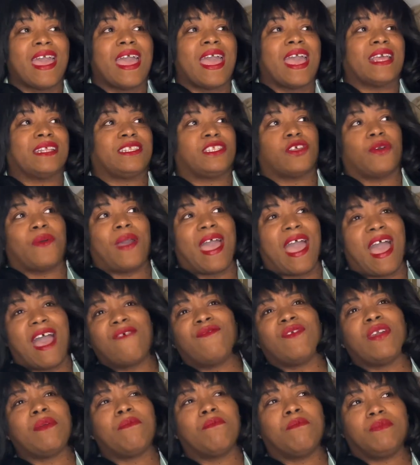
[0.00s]
And so
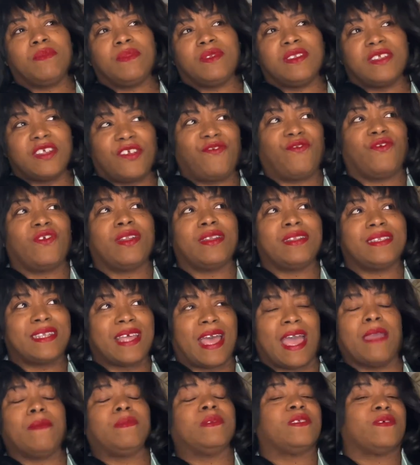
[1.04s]
having different
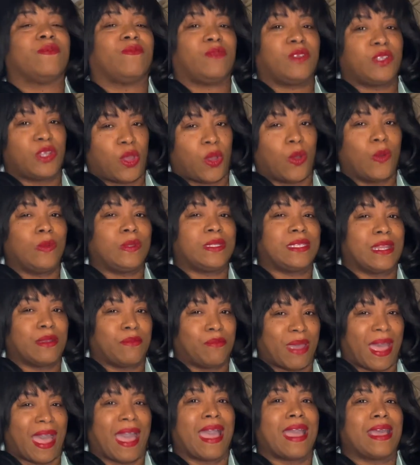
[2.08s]
types of totes and
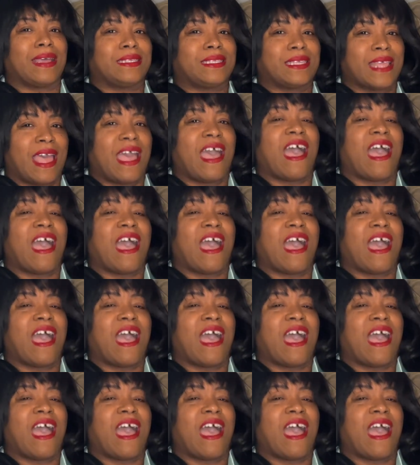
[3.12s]
bags,